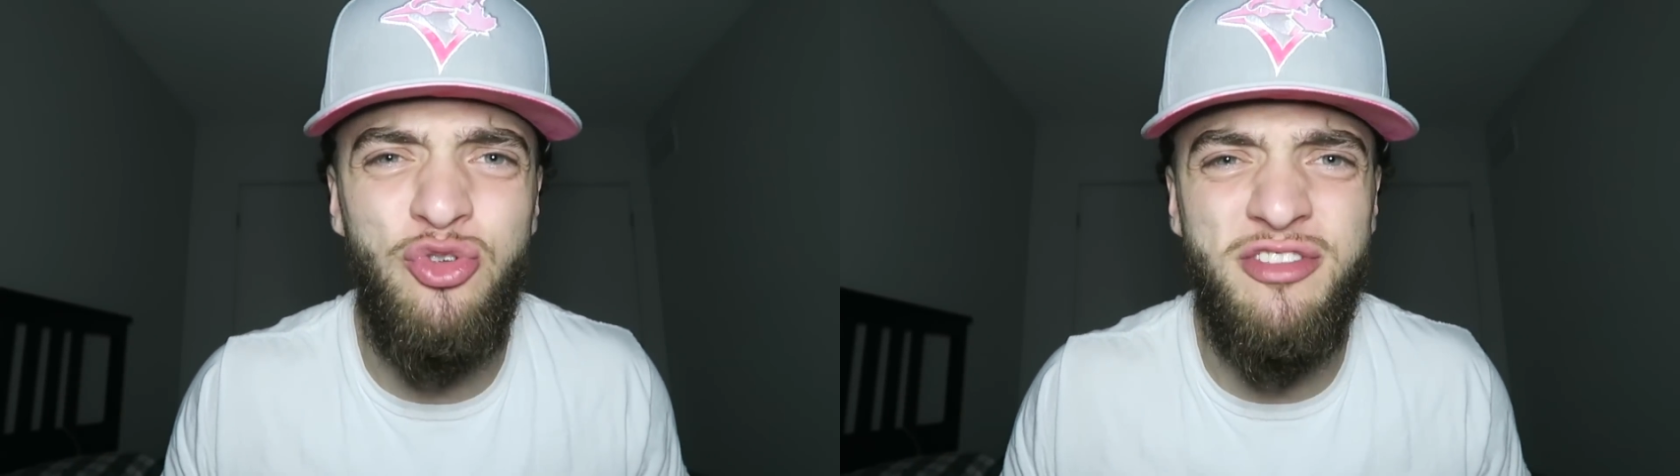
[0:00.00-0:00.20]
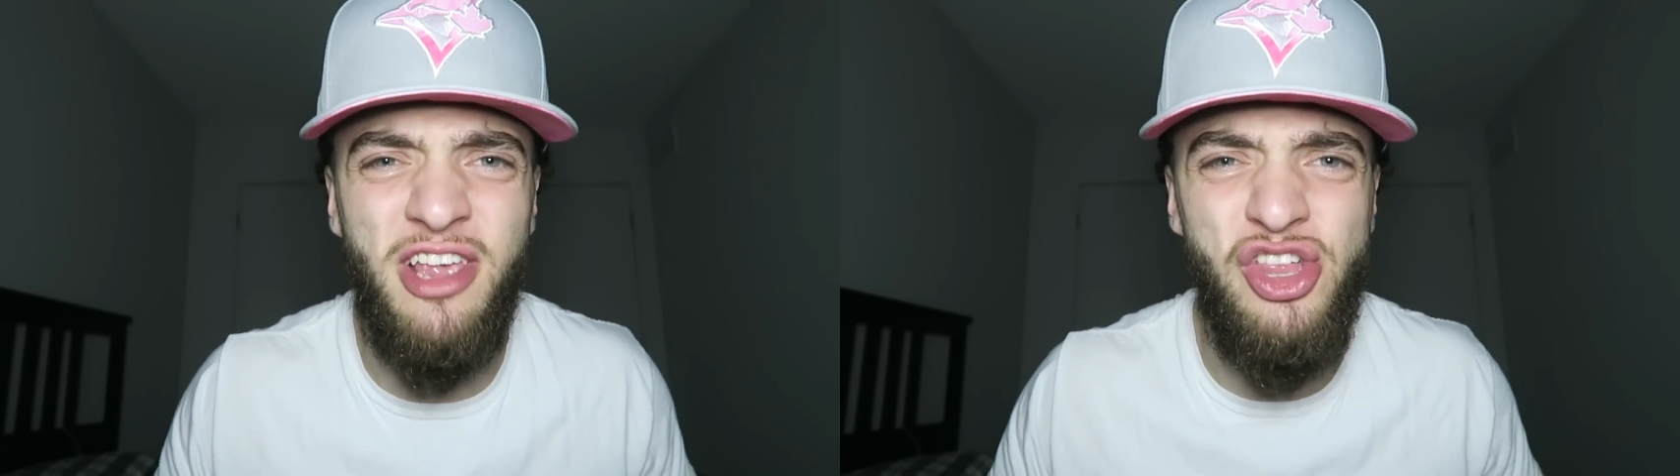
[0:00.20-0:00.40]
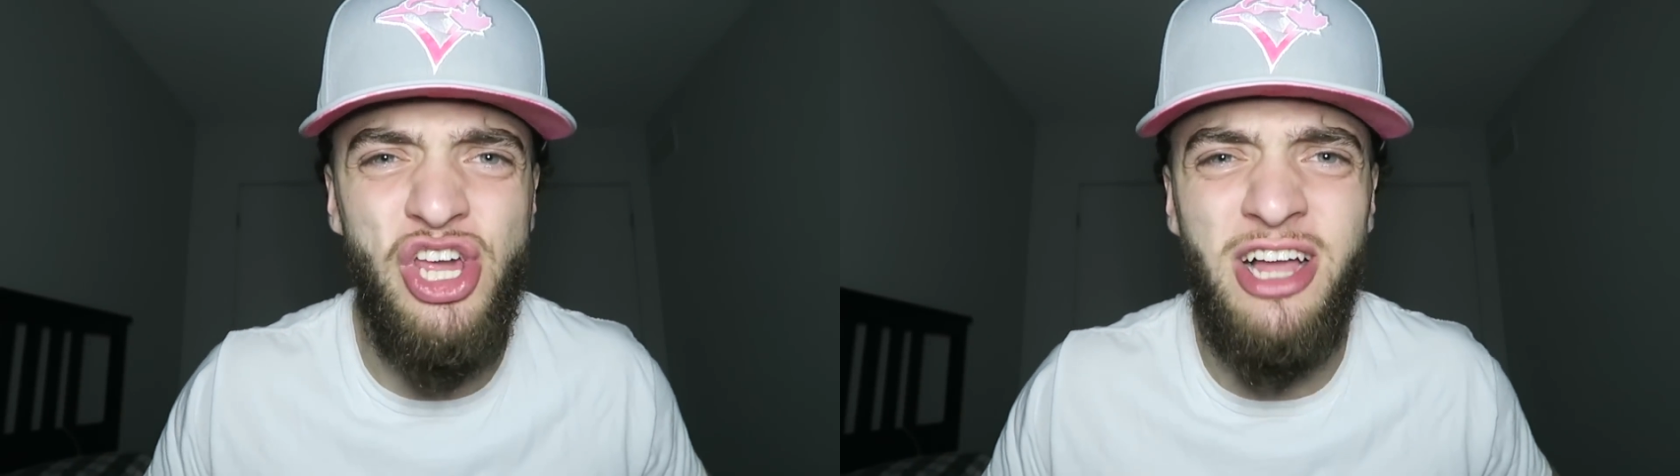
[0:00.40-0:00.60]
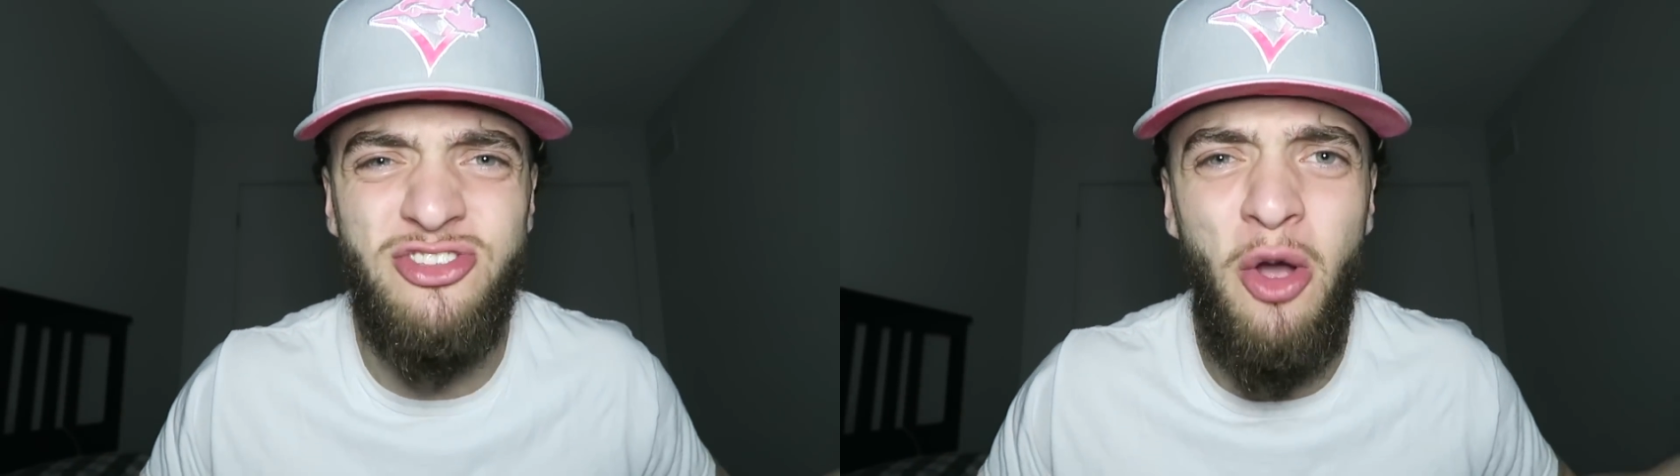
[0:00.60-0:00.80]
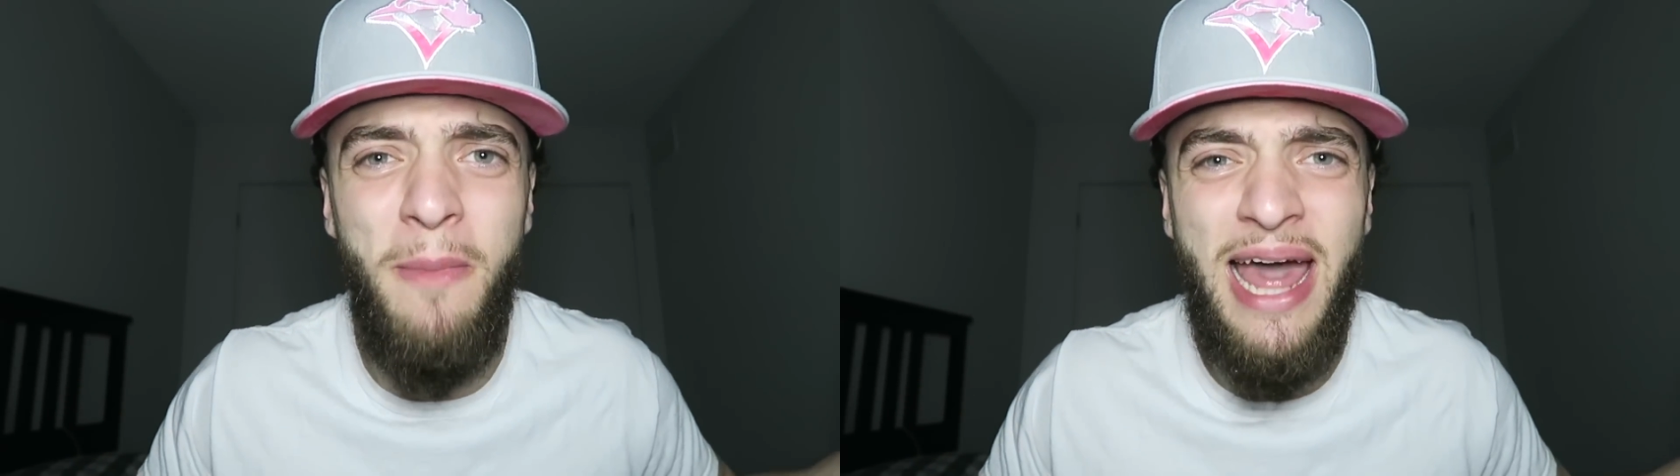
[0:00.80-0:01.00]
It's like she got
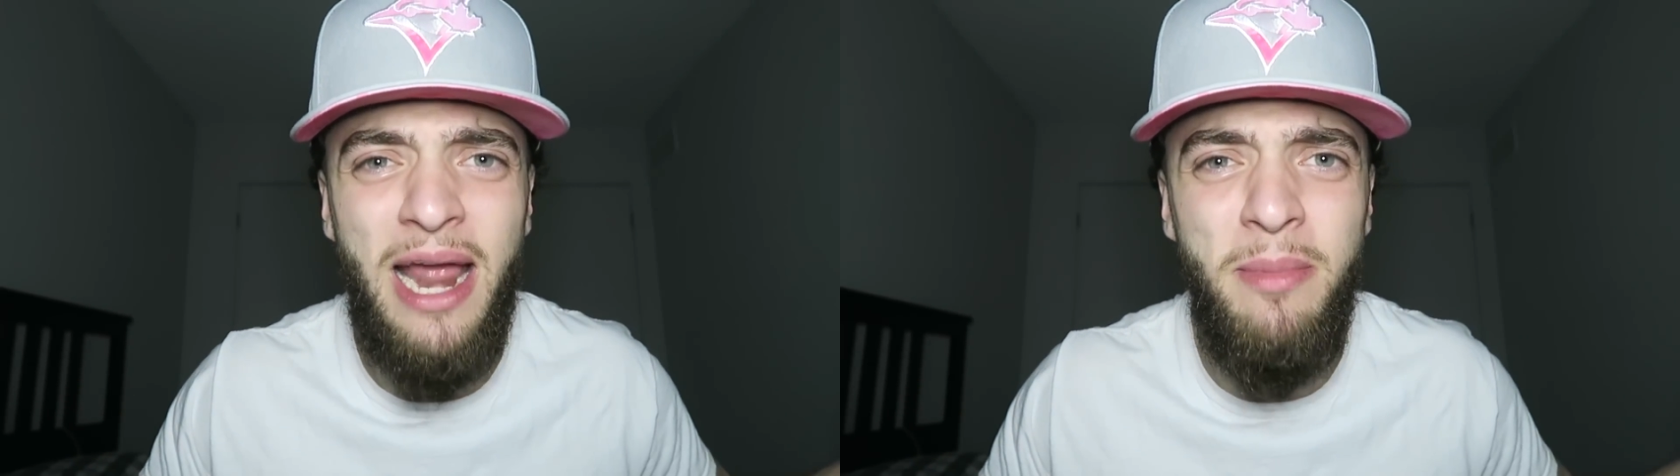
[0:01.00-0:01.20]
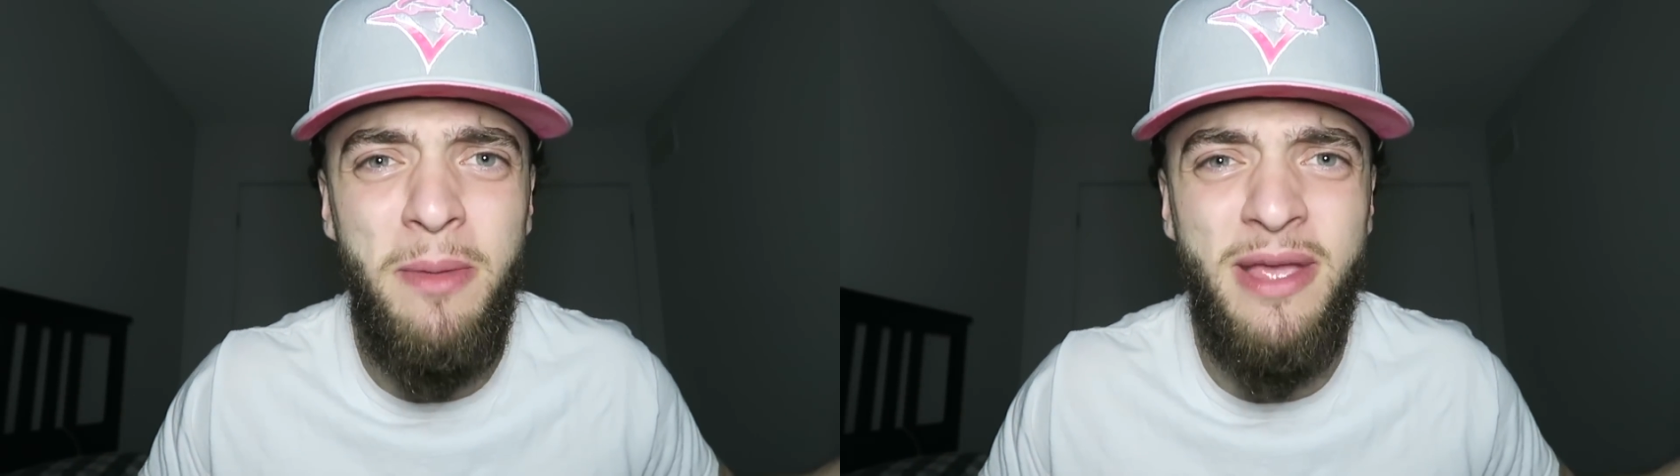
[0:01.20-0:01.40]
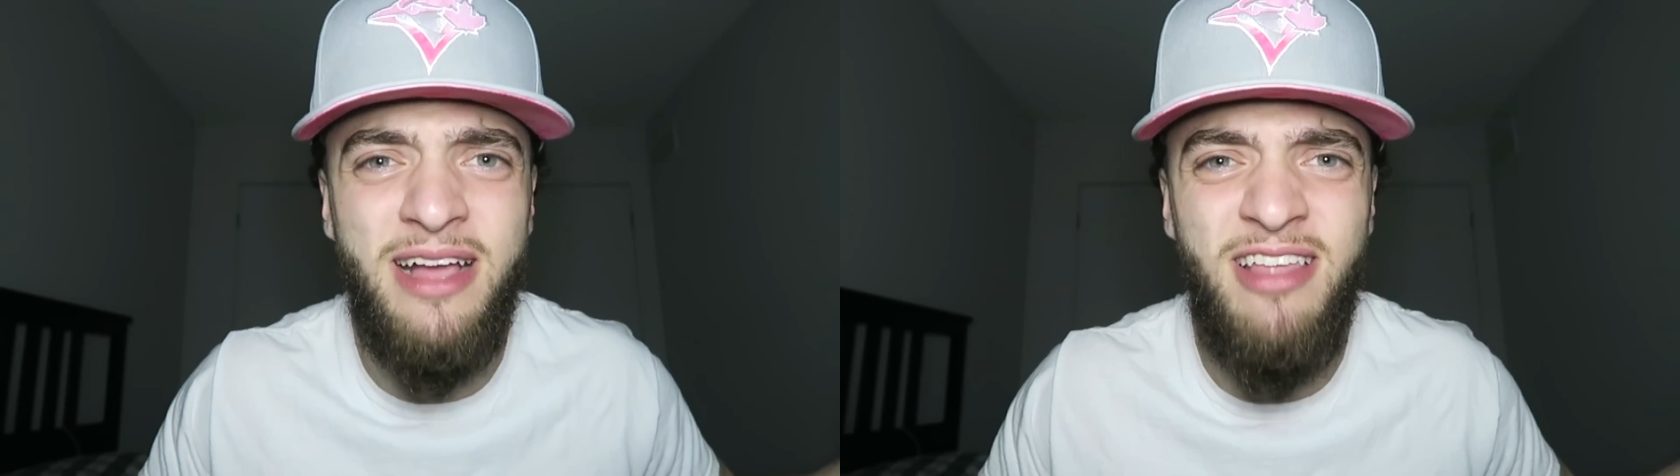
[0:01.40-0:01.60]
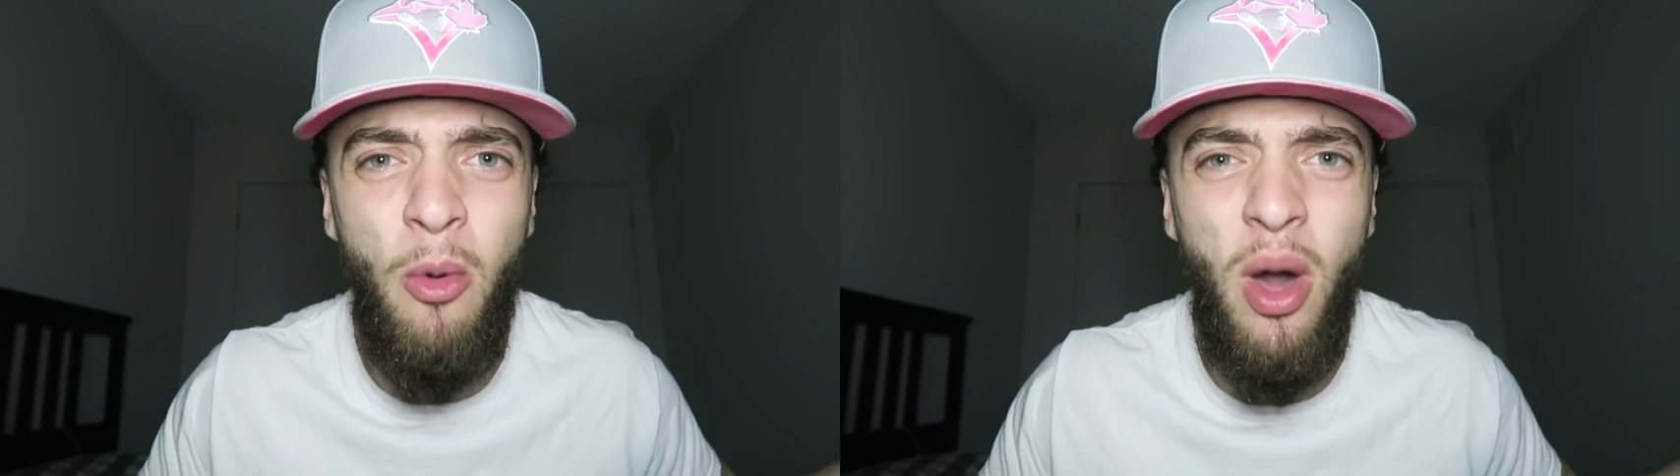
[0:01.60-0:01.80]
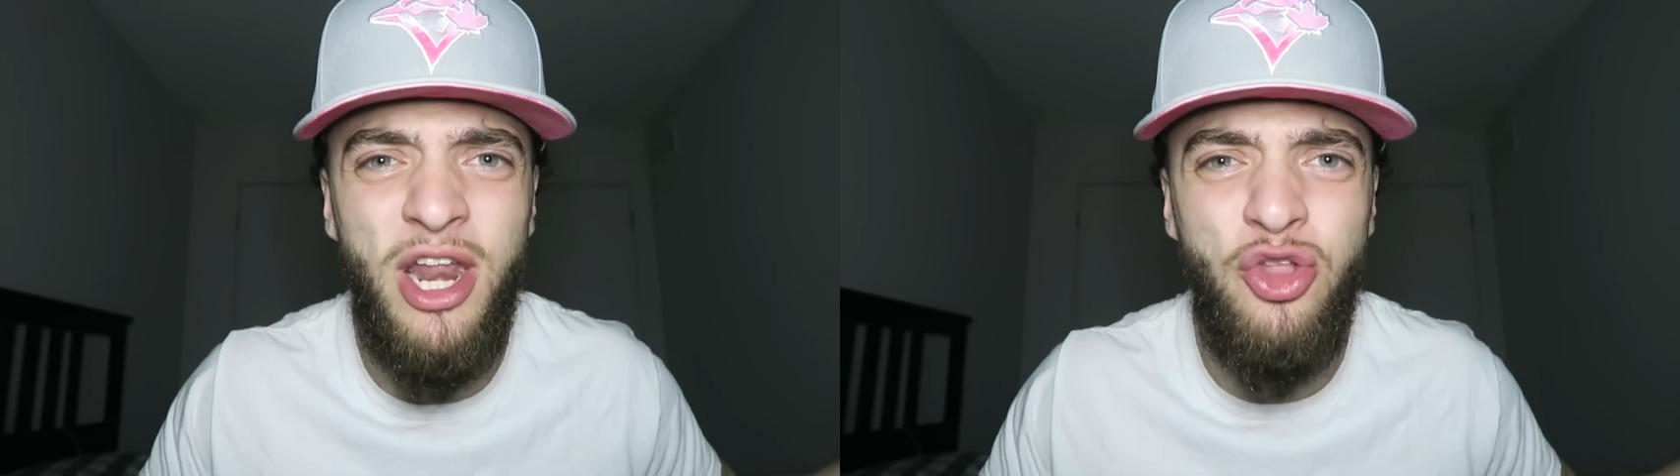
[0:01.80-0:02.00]
so mad at me because I
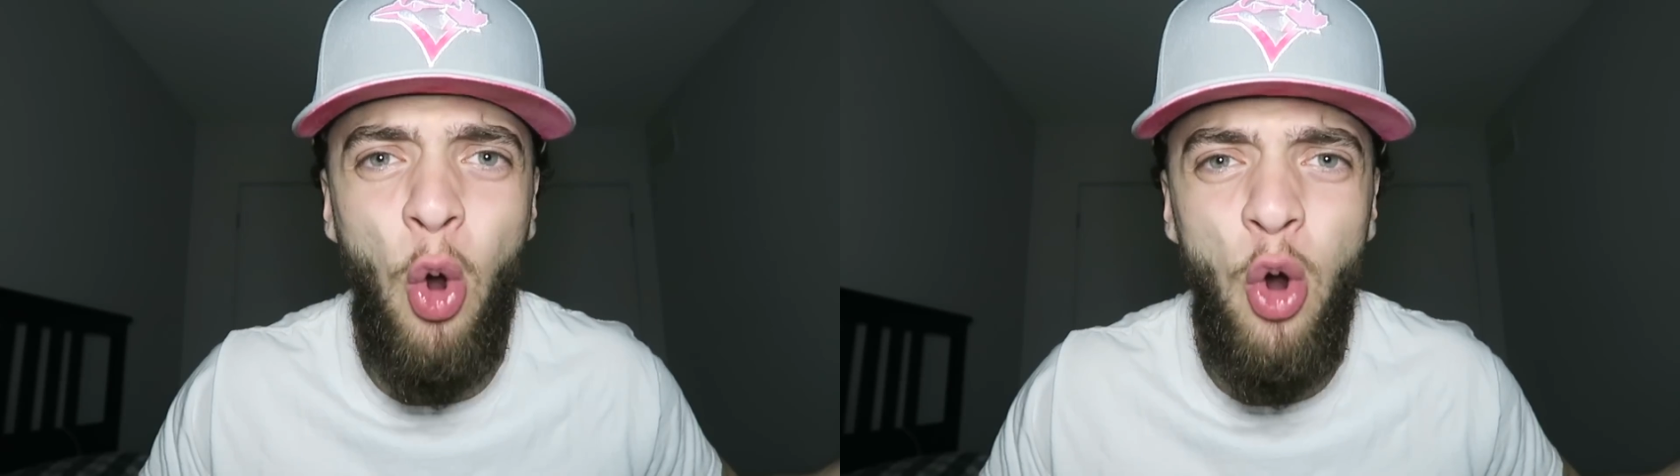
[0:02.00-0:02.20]
wanted to